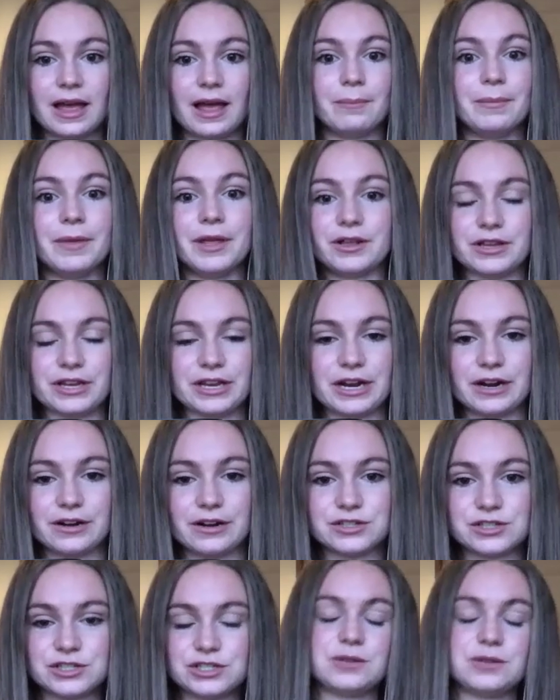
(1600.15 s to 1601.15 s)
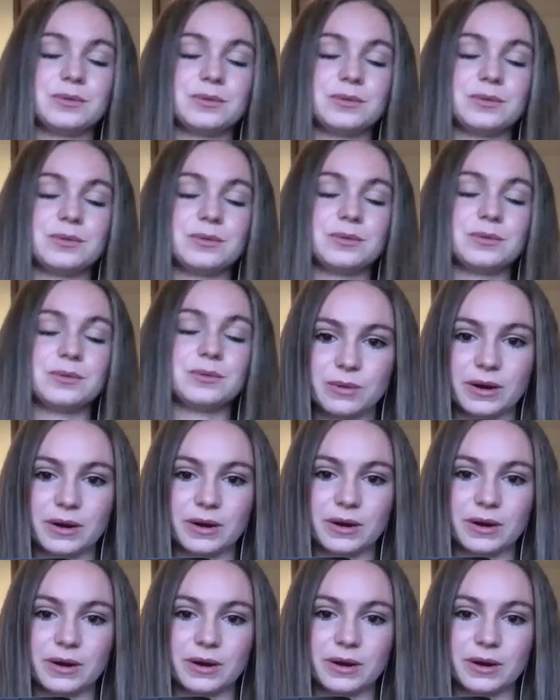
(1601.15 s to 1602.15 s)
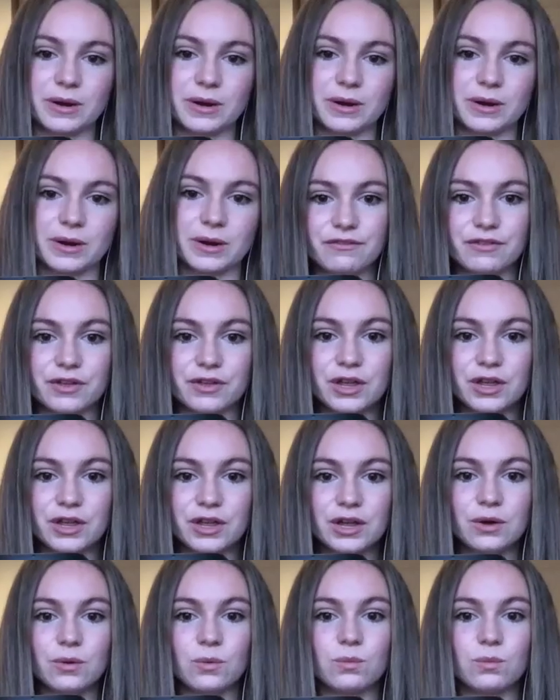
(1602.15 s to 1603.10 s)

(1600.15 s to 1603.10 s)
a millionaire and super successful at 25,